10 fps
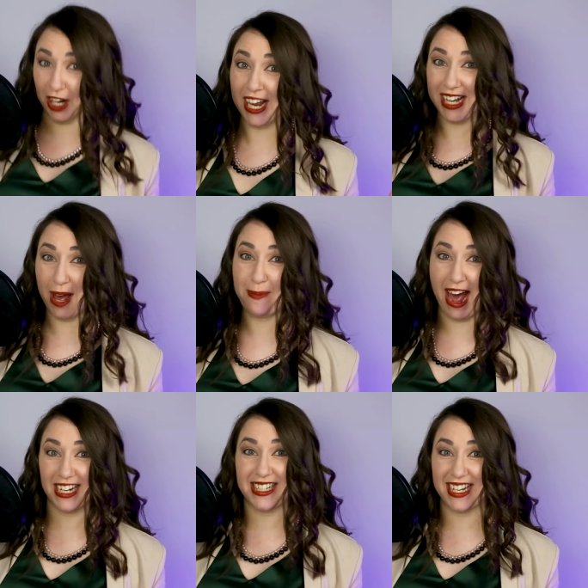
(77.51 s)
gonna come
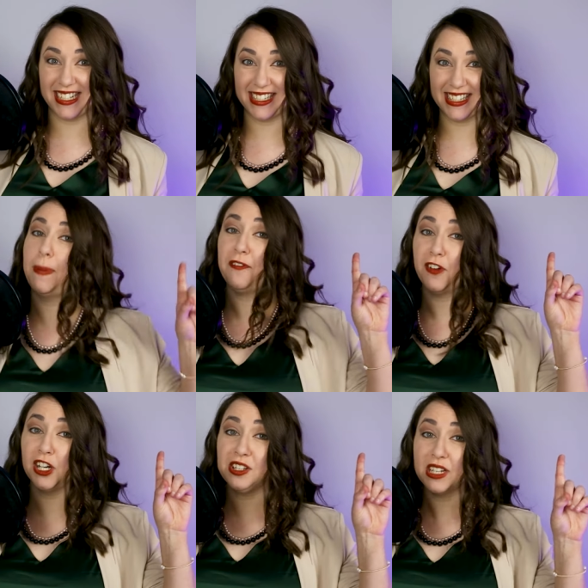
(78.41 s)
back to this, but
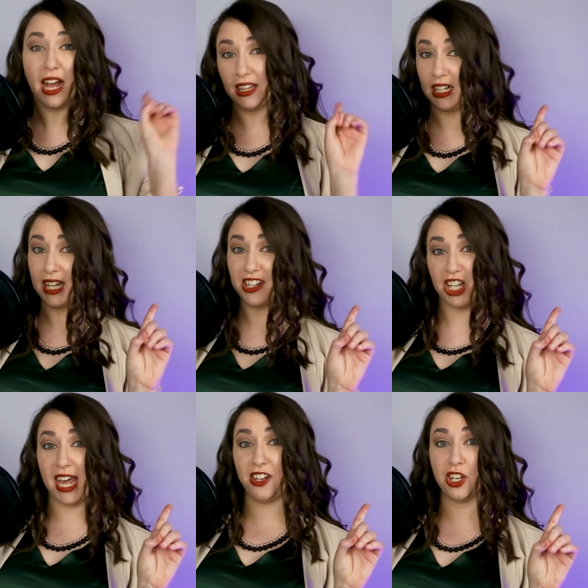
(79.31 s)
first, a little
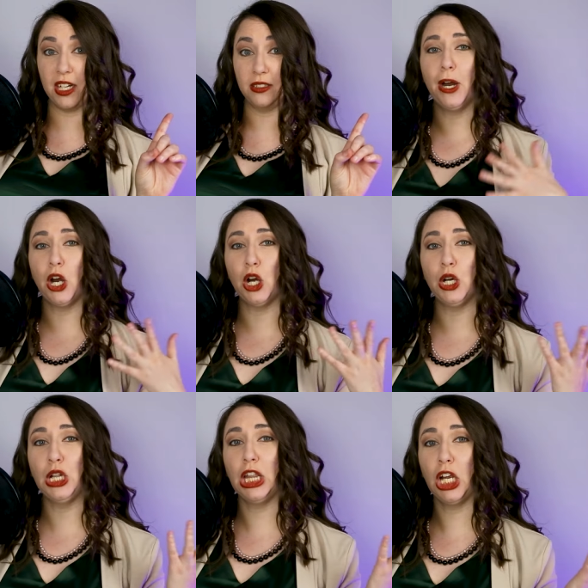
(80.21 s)
education.
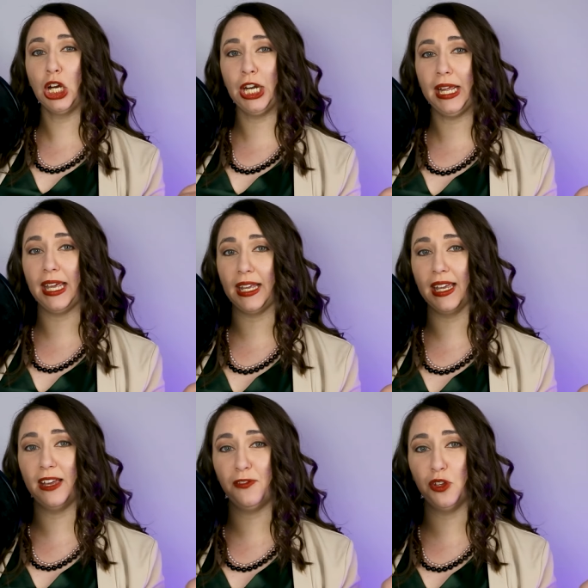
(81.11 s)
Pearl learning,
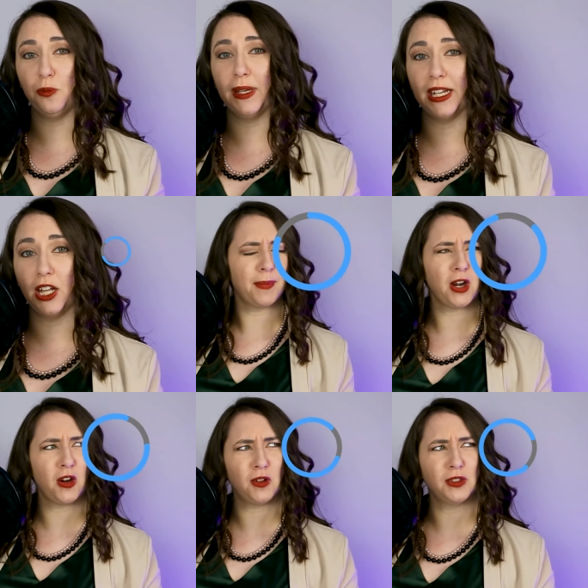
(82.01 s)
if you will.
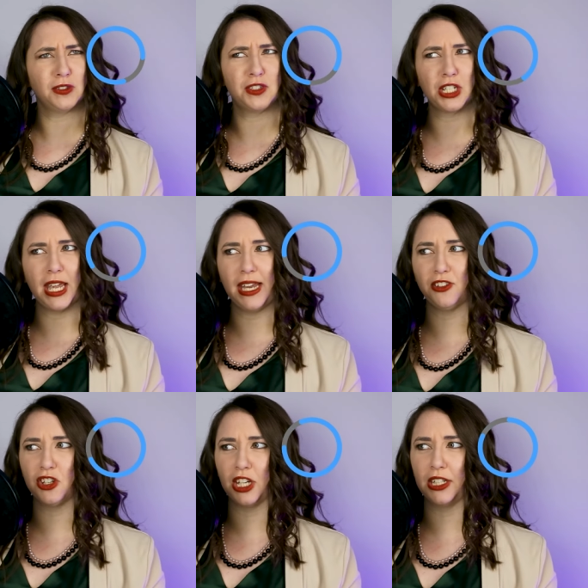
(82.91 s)
Pearl
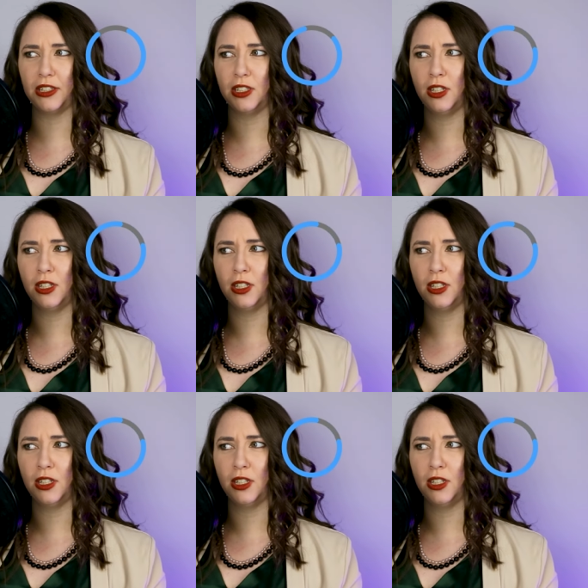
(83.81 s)
education.